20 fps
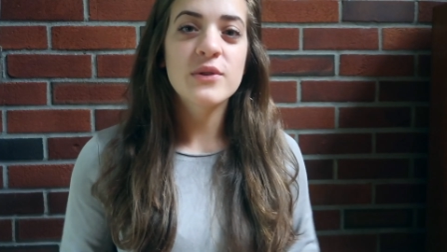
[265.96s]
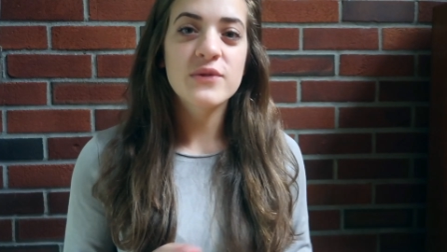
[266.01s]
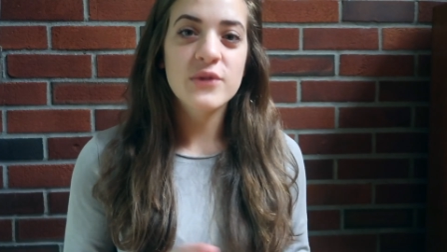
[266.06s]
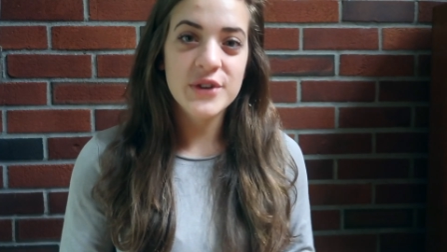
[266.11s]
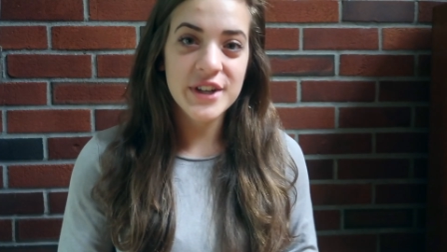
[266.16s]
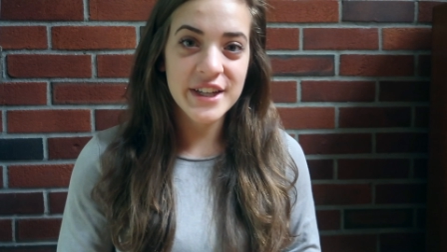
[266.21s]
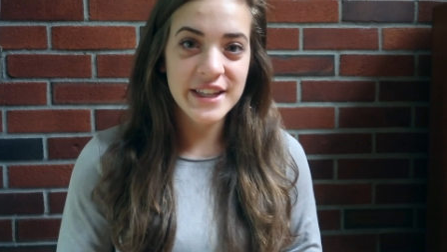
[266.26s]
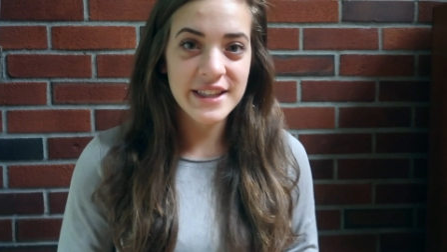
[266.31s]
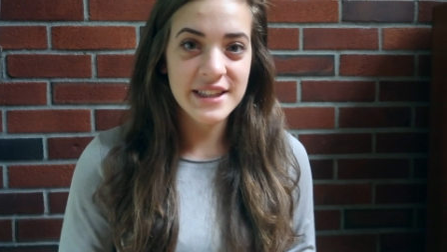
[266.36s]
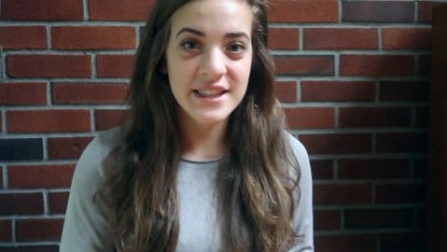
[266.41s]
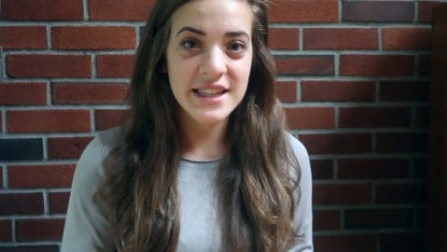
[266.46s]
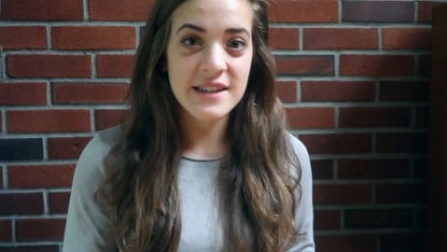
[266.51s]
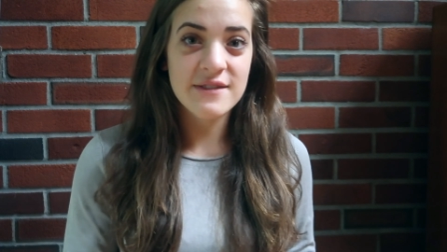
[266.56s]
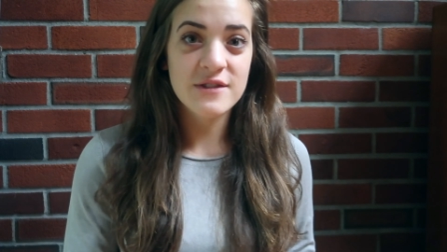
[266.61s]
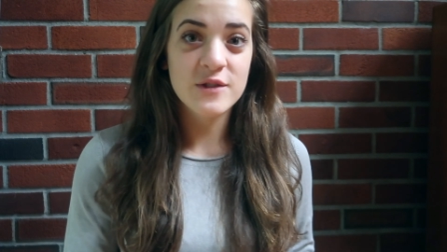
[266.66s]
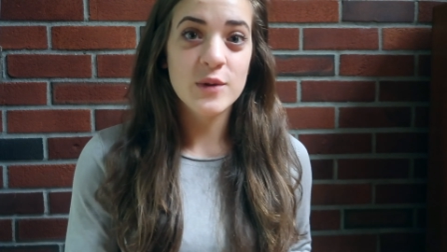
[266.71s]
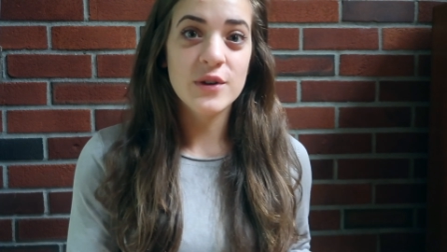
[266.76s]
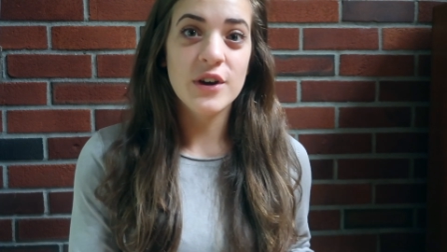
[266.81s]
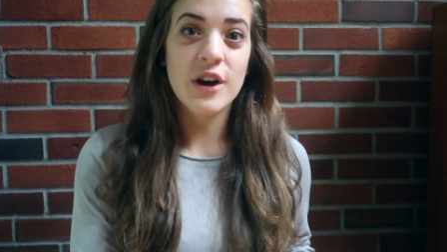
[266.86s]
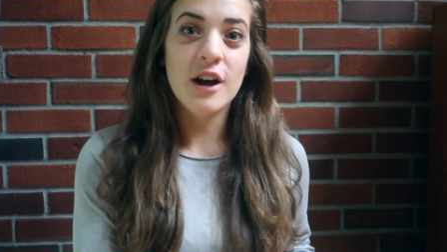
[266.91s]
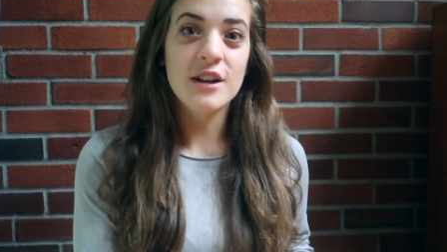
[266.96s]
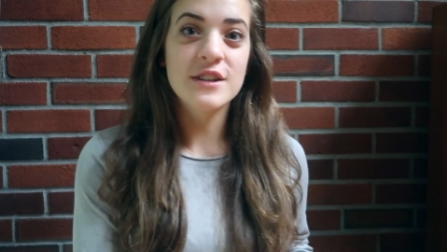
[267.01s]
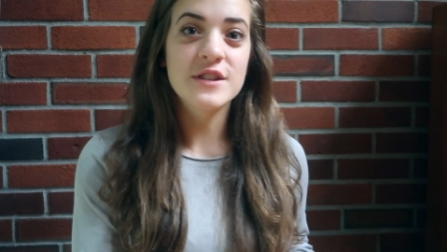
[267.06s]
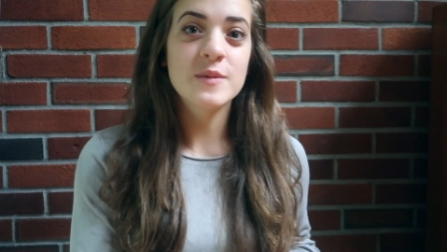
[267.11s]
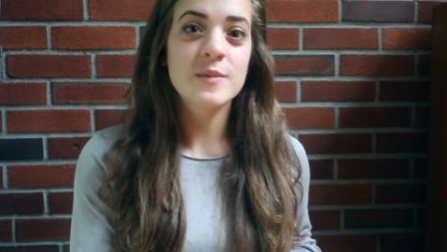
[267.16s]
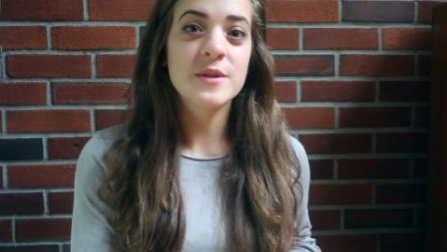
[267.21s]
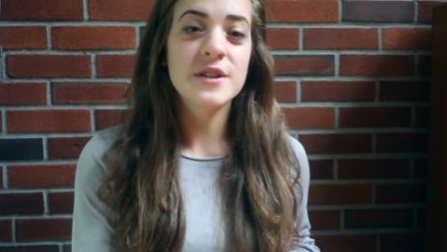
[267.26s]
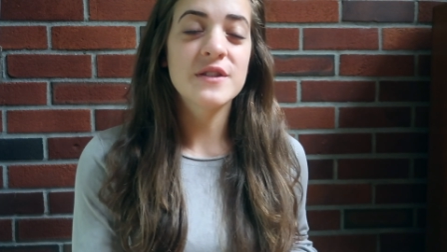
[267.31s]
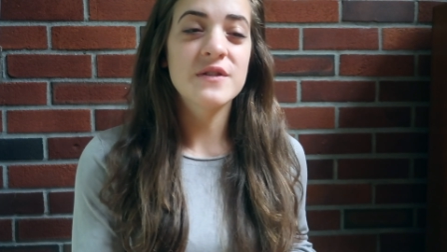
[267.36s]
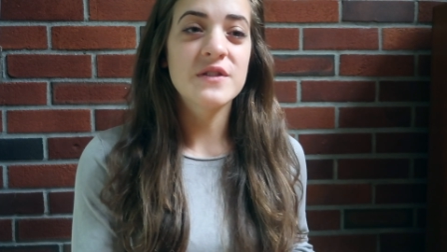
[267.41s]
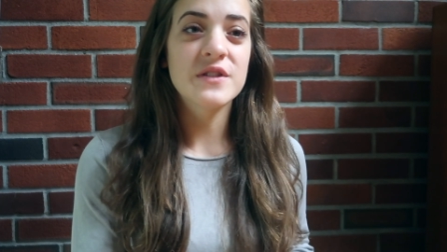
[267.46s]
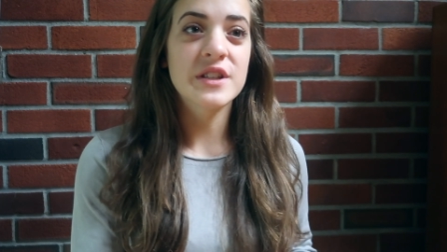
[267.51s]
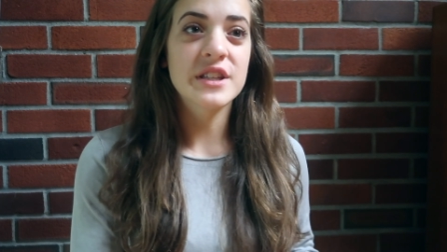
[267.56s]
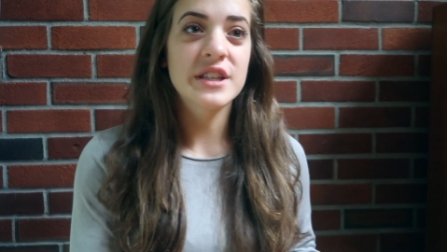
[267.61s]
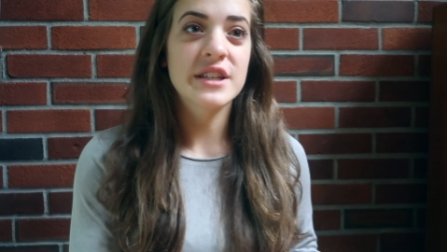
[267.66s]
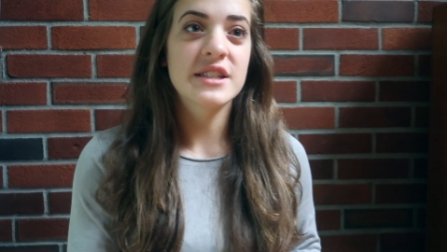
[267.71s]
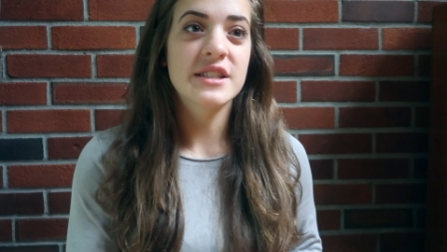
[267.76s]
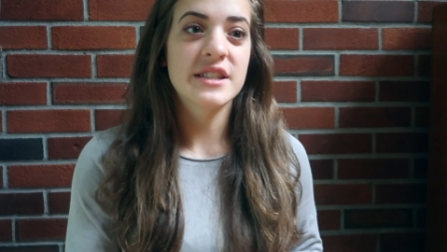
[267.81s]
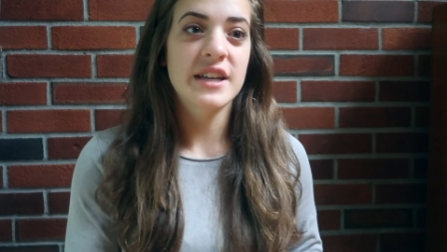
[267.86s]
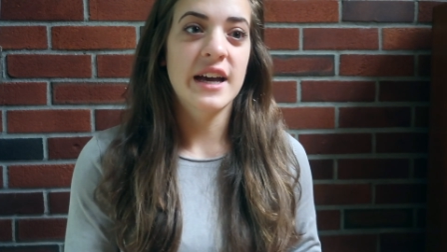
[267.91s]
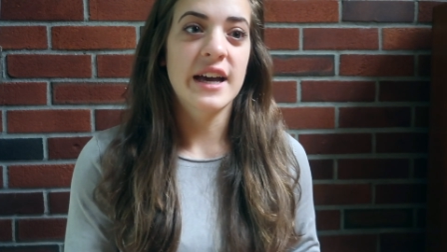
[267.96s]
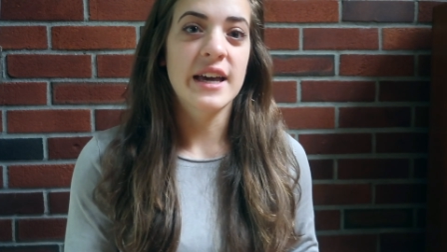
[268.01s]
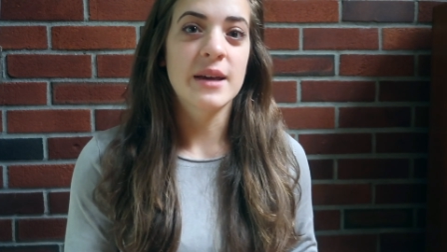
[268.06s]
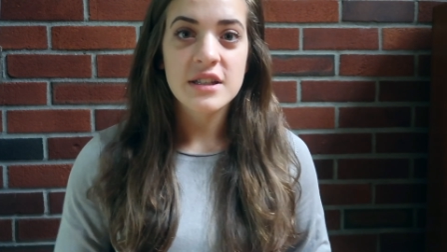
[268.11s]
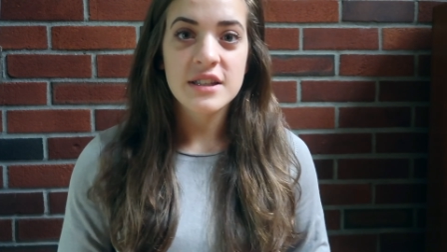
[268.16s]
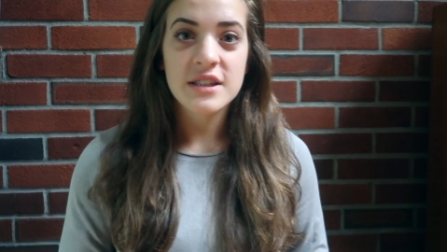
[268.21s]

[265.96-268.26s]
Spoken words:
Before he leaves would also be a really good time